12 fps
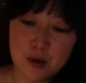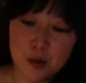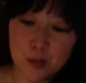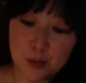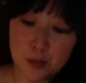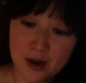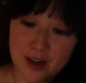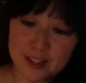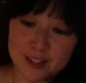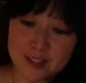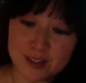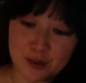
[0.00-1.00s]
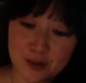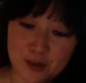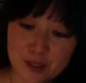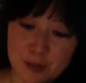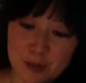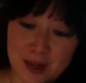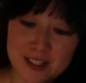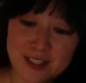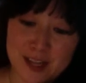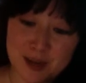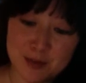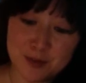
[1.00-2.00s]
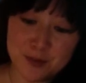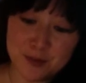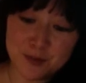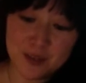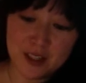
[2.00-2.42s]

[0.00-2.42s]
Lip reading: Bright's acrylic paint Dauber.